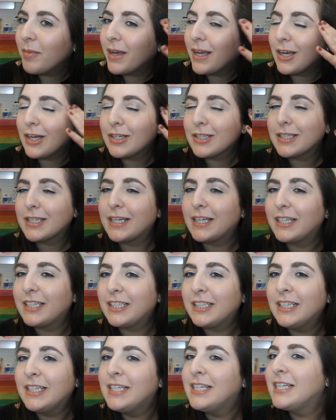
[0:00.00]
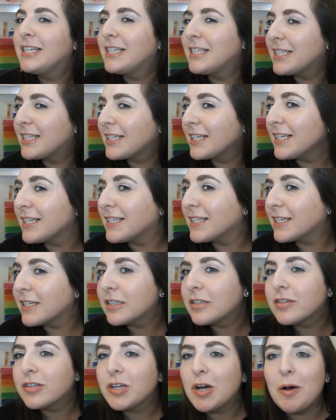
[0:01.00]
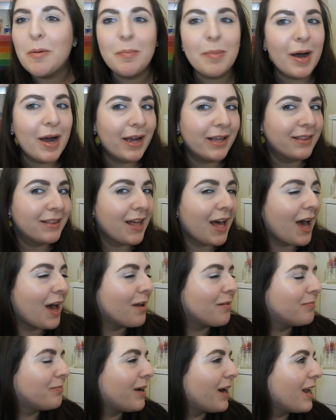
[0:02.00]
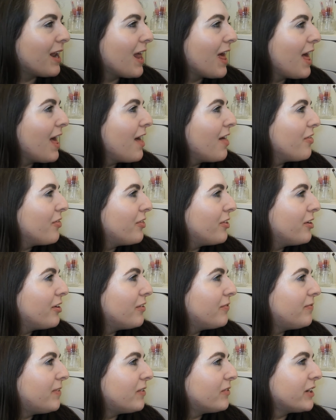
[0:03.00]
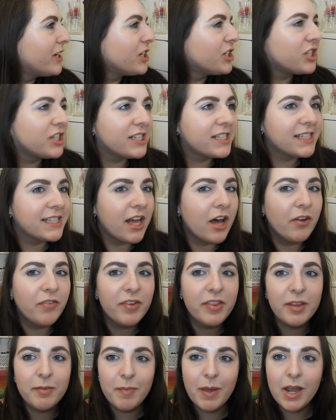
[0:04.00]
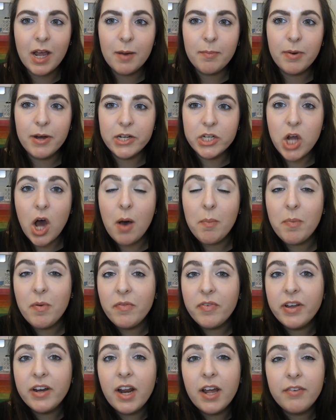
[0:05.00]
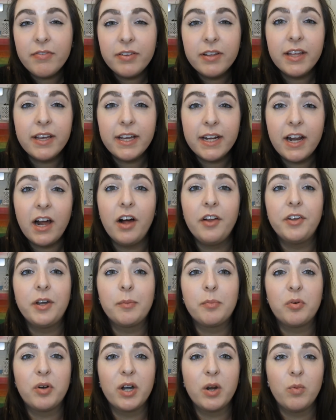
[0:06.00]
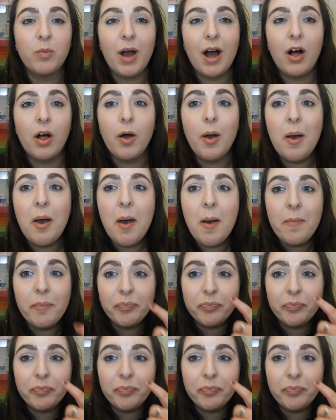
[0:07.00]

My hair is kind of disgusting, so don't mind that, but the foundation itself and the makeup on top of it, I feel like it held up pretty well.